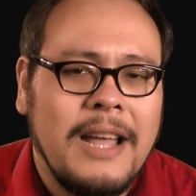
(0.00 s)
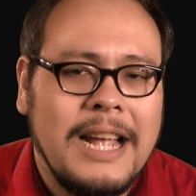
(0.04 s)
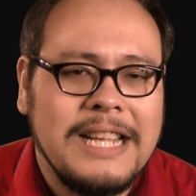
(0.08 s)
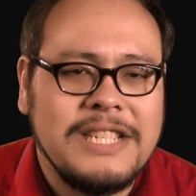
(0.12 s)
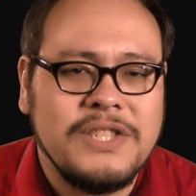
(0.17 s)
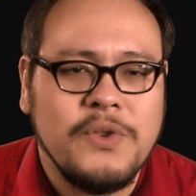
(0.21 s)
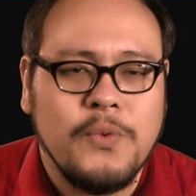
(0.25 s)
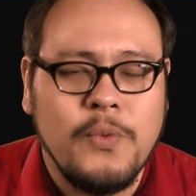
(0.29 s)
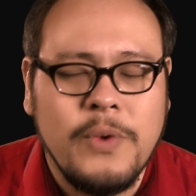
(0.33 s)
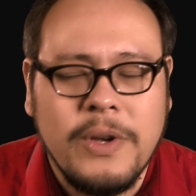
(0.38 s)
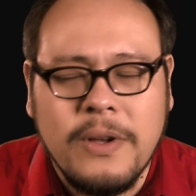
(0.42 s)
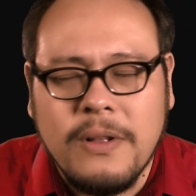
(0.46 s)

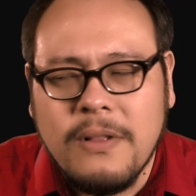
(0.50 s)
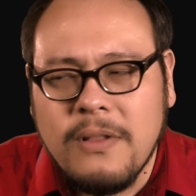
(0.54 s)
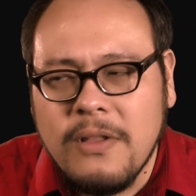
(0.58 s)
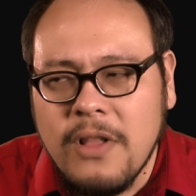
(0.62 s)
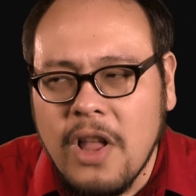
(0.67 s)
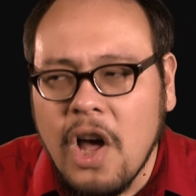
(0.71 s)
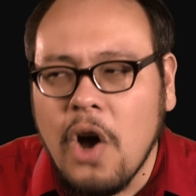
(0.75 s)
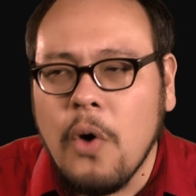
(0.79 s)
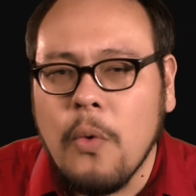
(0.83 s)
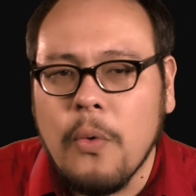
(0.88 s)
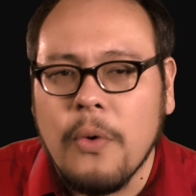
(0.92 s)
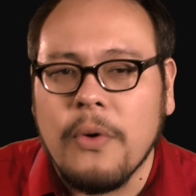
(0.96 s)
lights will
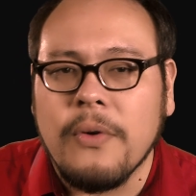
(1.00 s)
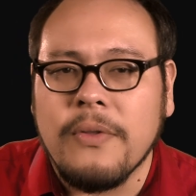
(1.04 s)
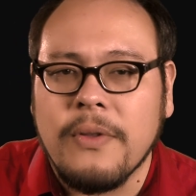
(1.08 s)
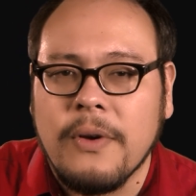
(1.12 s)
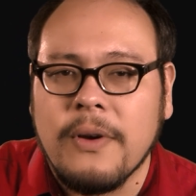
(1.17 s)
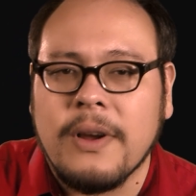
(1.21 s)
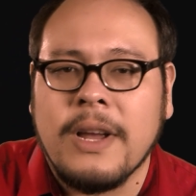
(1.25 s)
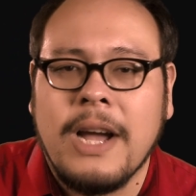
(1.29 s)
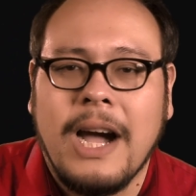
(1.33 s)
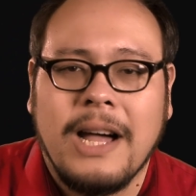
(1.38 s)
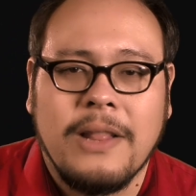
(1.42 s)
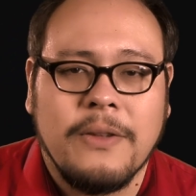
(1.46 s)
lower their
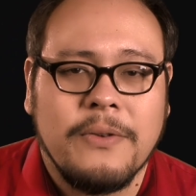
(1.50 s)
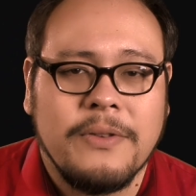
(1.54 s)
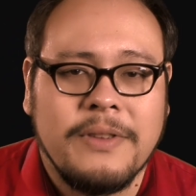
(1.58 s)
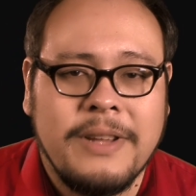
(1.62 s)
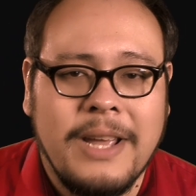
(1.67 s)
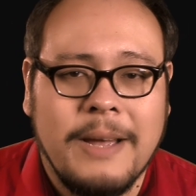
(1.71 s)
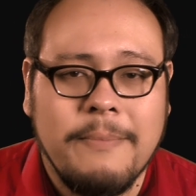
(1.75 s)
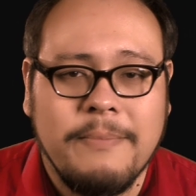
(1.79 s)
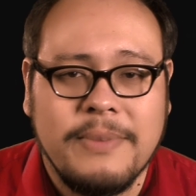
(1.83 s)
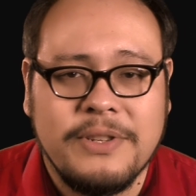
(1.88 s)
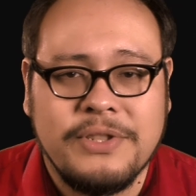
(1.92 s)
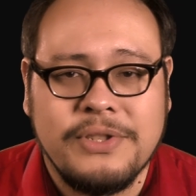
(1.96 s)
color
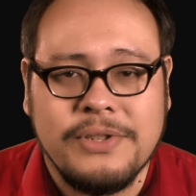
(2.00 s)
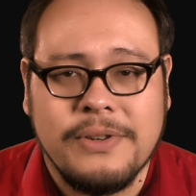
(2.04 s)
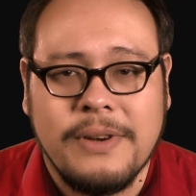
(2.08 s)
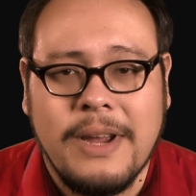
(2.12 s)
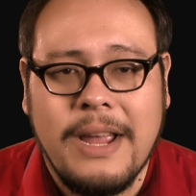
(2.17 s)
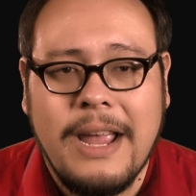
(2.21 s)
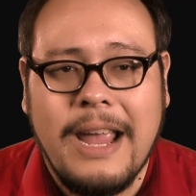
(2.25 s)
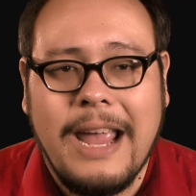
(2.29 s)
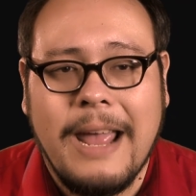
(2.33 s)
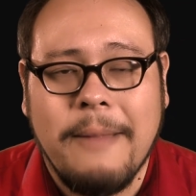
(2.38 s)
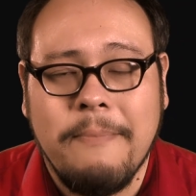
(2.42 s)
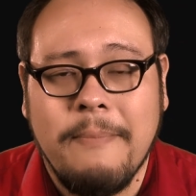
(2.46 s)
temperature
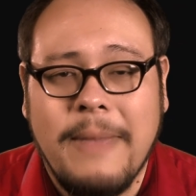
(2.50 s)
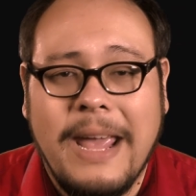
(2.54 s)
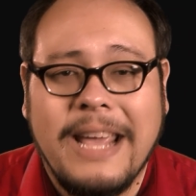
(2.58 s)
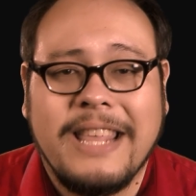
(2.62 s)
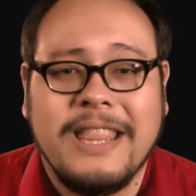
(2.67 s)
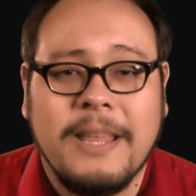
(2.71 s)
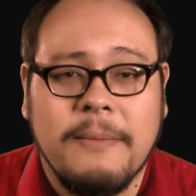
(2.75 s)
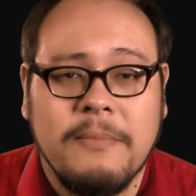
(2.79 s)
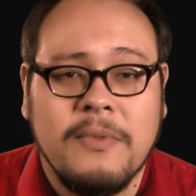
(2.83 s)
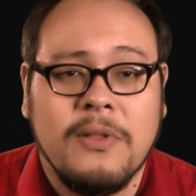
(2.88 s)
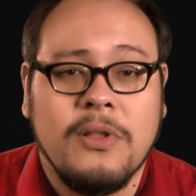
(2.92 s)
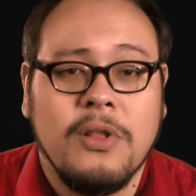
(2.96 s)
and make
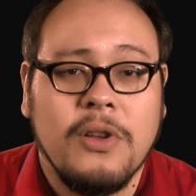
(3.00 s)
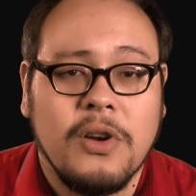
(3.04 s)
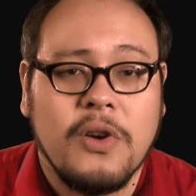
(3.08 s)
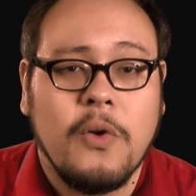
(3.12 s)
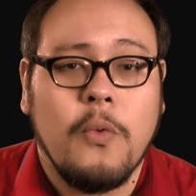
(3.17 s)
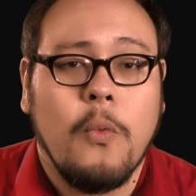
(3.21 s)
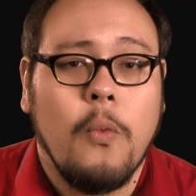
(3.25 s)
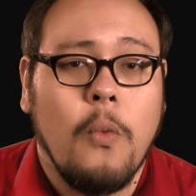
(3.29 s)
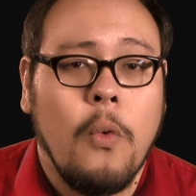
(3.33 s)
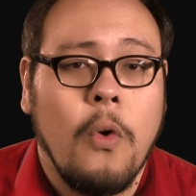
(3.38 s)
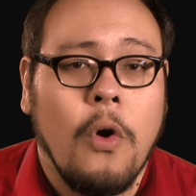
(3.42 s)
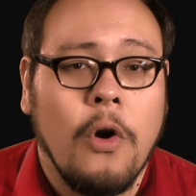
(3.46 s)
them
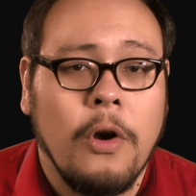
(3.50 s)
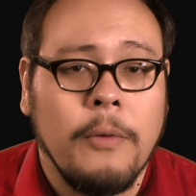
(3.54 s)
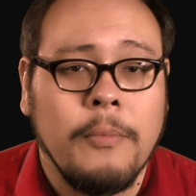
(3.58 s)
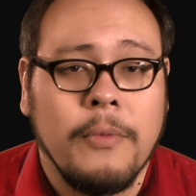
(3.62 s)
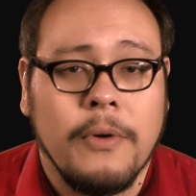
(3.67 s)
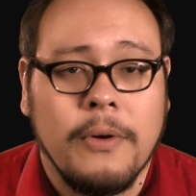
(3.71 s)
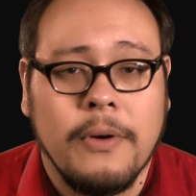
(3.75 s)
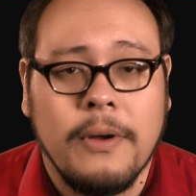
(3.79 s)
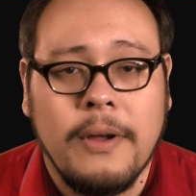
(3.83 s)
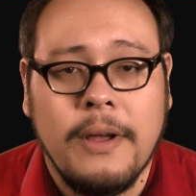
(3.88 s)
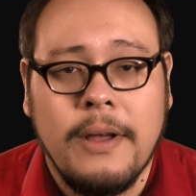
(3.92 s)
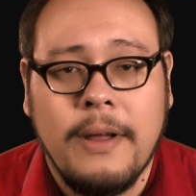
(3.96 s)
look
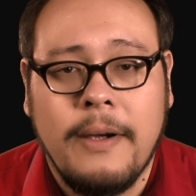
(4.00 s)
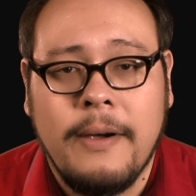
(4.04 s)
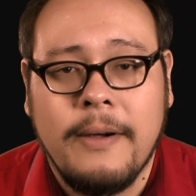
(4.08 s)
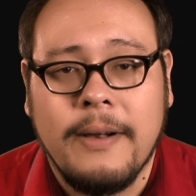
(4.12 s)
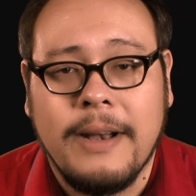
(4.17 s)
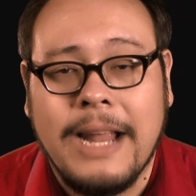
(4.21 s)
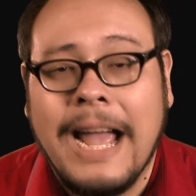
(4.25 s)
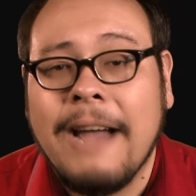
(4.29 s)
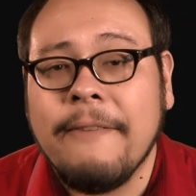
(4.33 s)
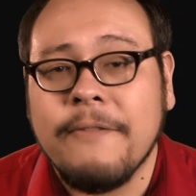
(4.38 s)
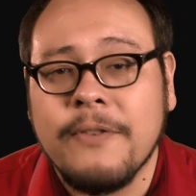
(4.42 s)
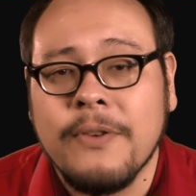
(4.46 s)
warmer.
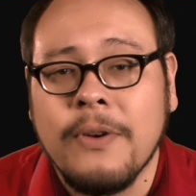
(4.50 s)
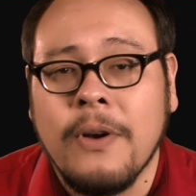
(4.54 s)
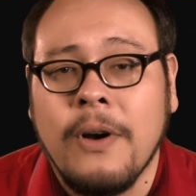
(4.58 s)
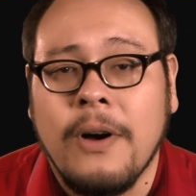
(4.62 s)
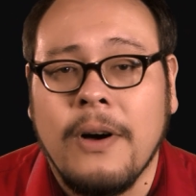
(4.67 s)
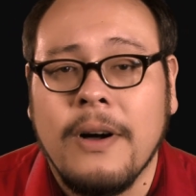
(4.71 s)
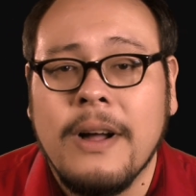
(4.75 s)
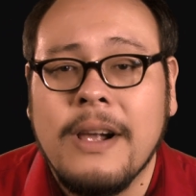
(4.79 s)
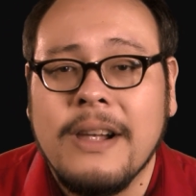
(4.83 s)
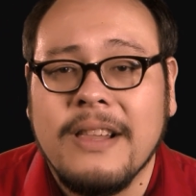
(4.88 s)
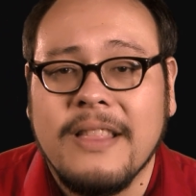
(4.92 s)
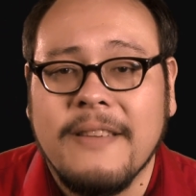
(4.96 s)
After
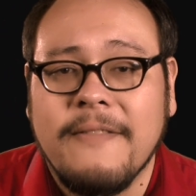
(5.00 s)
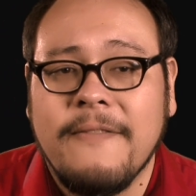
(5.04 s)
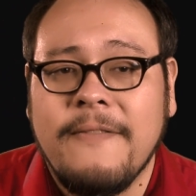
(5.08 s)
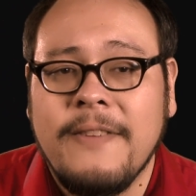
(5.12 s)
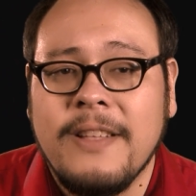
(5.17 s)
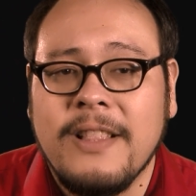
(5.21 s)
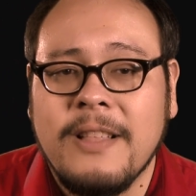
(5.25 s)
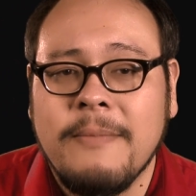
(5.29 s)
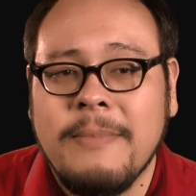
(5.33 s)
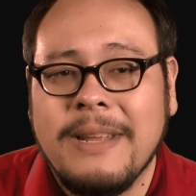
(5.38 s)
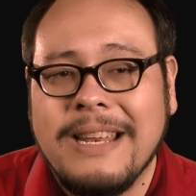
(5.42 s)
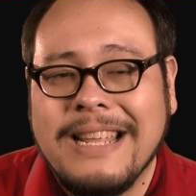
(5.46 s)
all, the
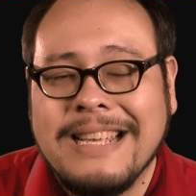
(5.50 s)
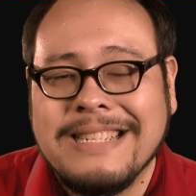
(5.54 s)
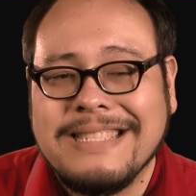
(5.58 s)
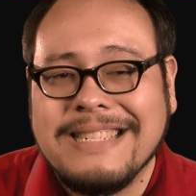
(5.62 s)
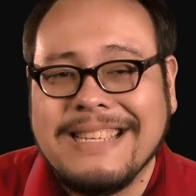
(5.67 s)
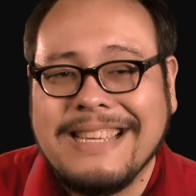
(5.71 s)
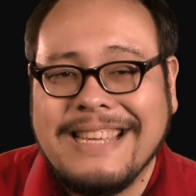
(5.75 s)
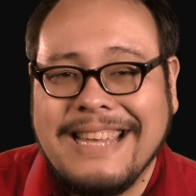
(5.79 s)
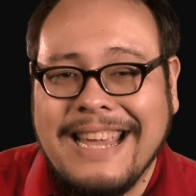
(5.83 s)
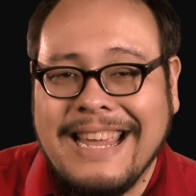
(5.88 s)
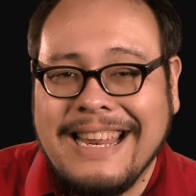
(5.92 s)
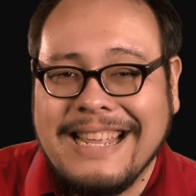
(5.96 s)
filament
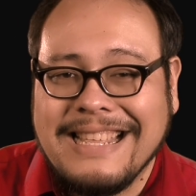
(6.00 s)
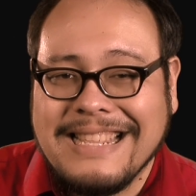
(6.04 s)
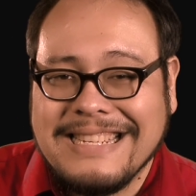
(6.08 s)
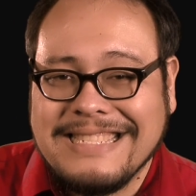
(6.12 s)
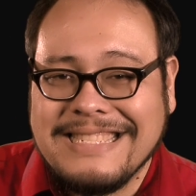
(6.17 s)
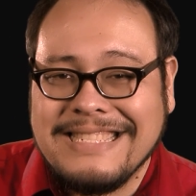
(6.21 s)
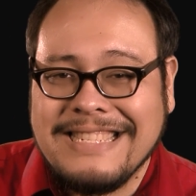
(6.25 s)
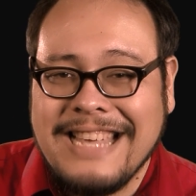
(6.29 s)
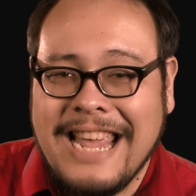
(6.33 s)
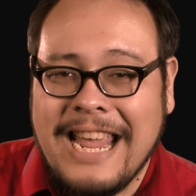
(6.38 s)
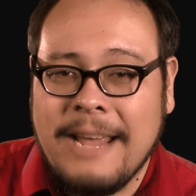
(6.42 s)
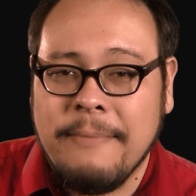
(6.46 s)
isn't getting the
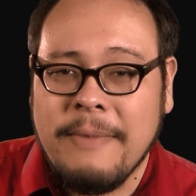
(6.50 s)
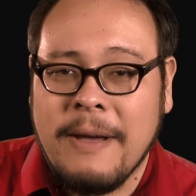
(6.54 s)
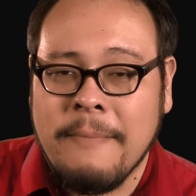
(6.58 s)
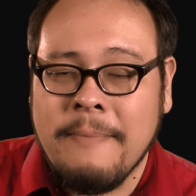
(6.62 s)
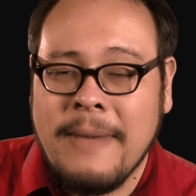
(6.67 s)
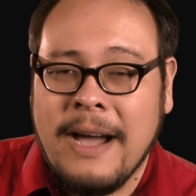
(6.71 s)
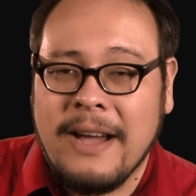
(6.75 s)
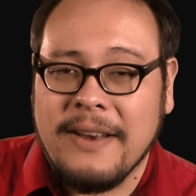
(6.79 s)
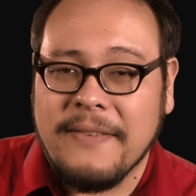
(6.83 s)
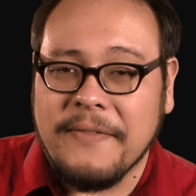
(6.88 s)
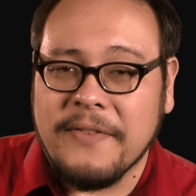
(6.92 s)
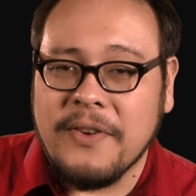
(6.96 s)
same
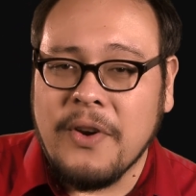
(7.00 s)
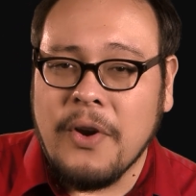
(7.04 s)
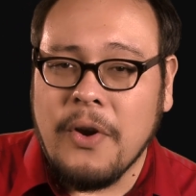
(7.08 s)
amount of